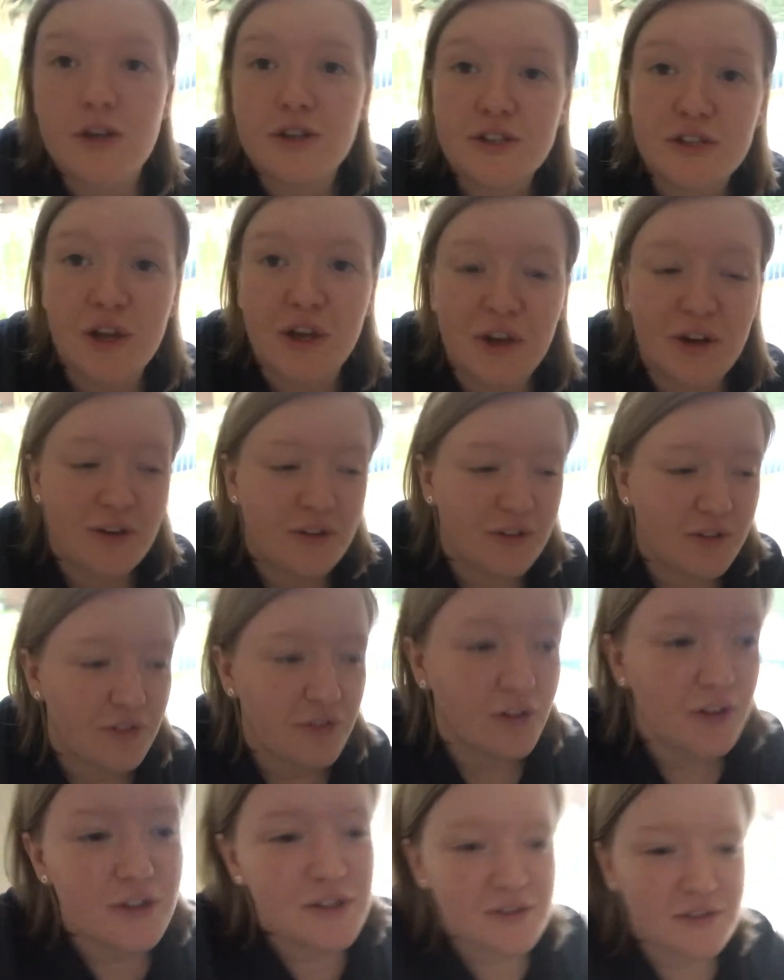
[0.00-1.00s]
So the
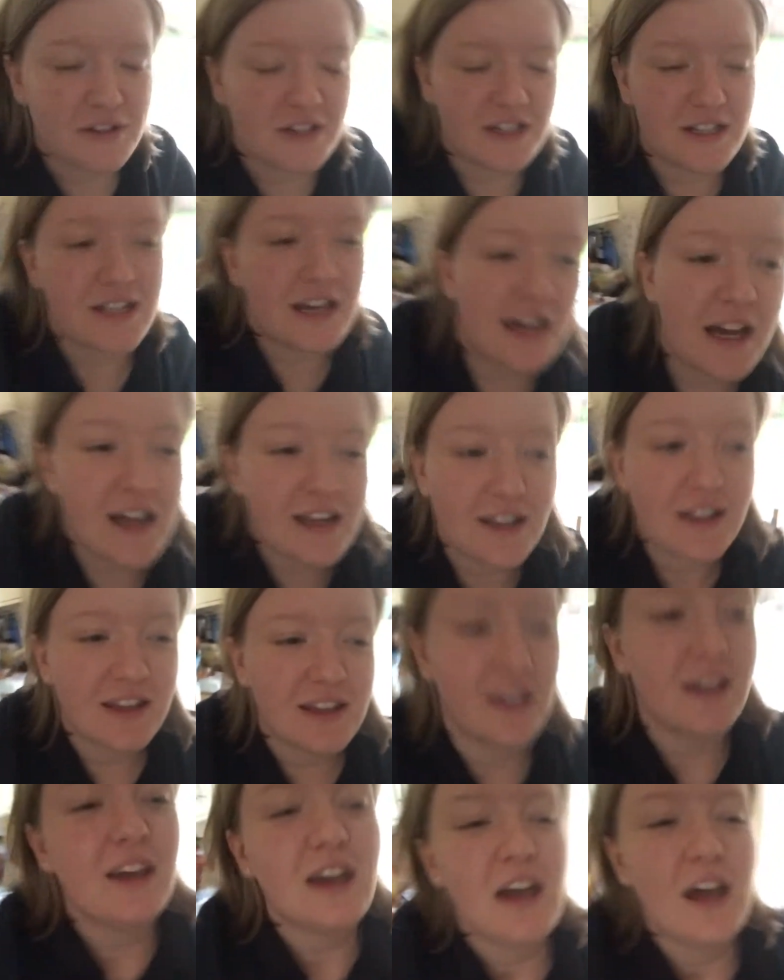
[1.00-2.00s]
frogs are in a
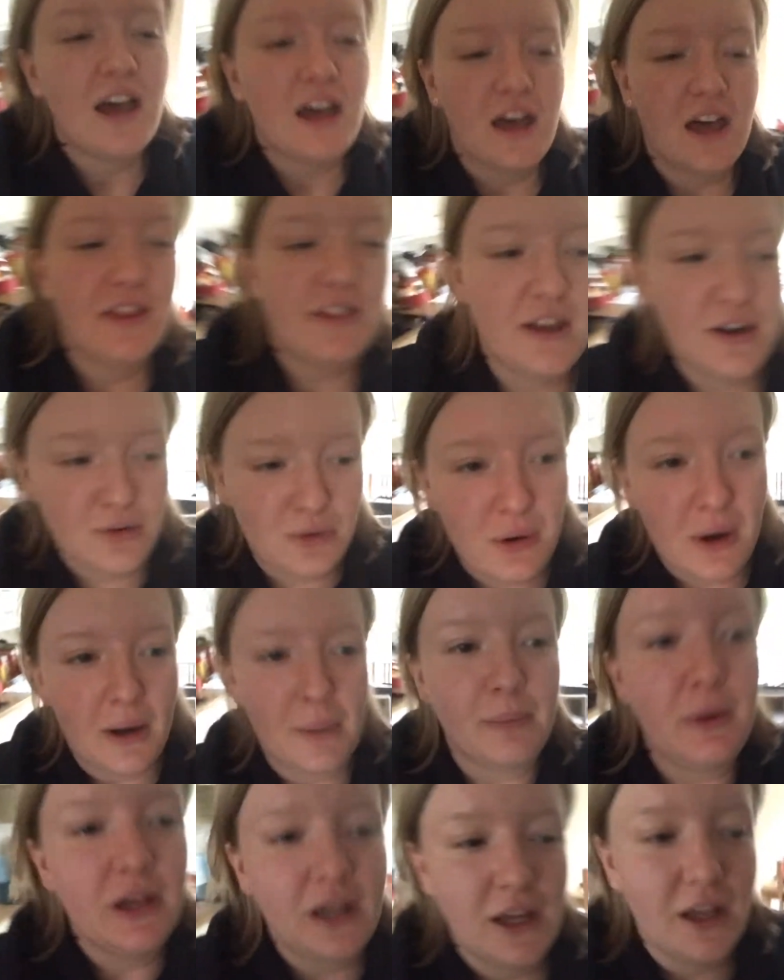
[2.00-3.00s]
tank, they're all
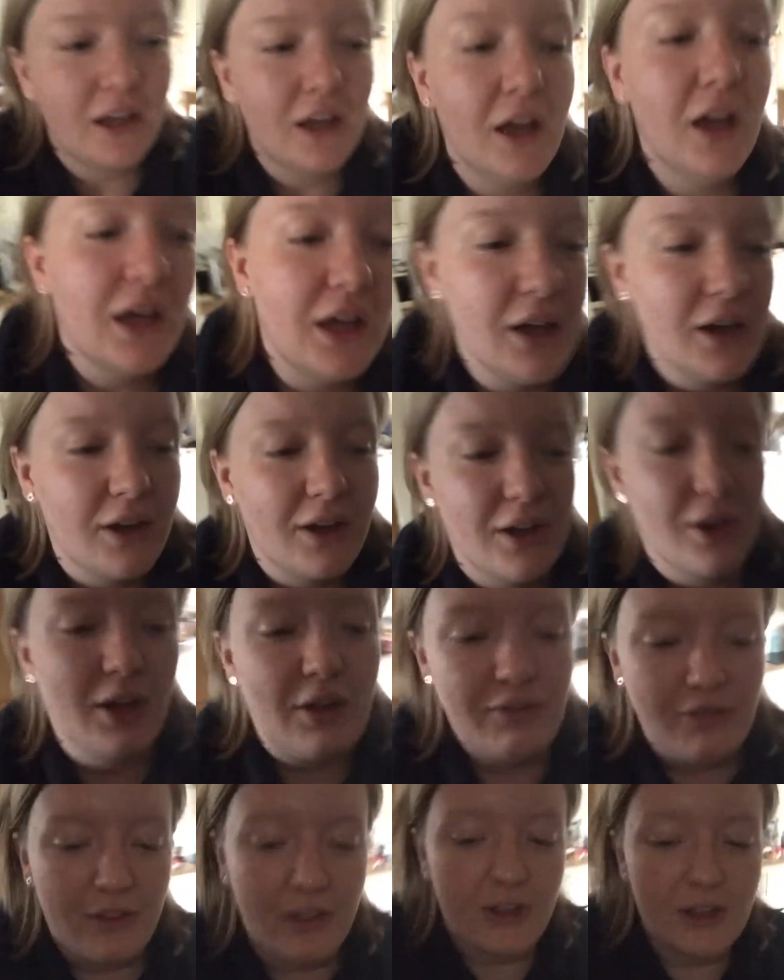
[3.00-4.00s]
happy,
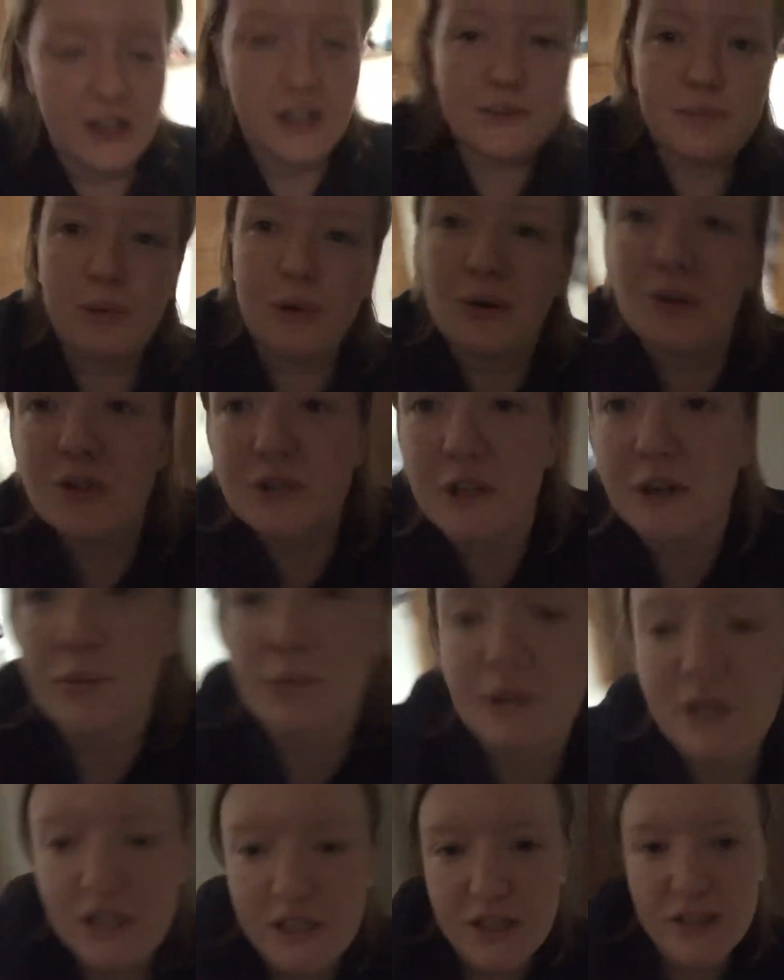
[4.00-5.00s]
everything is boxed up
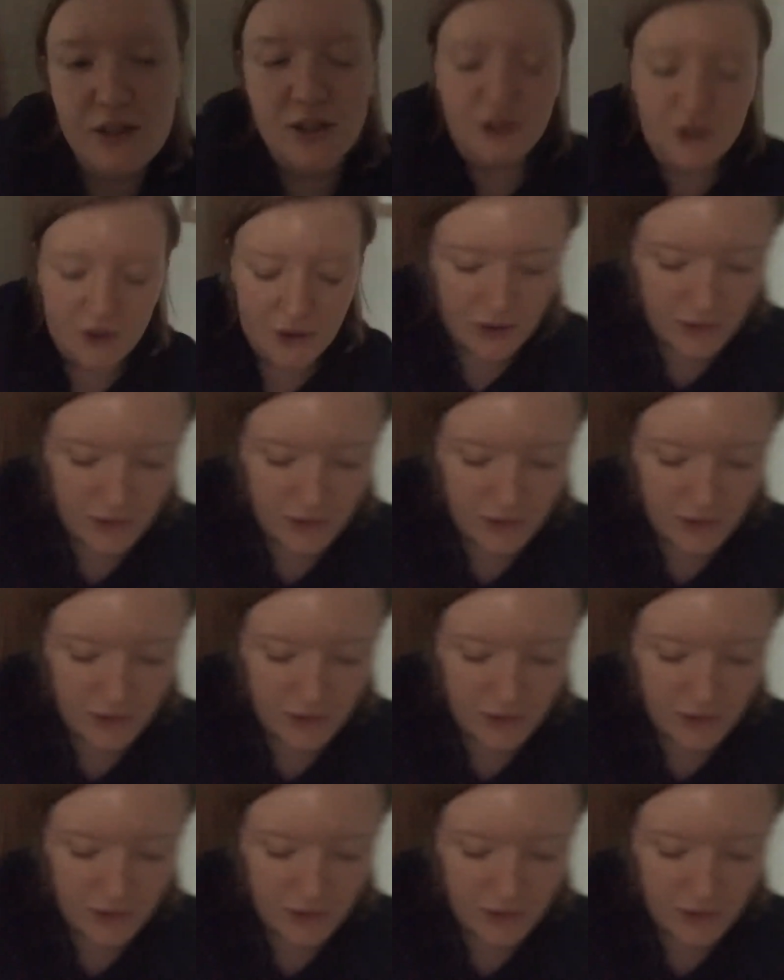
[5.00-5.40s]
ready to go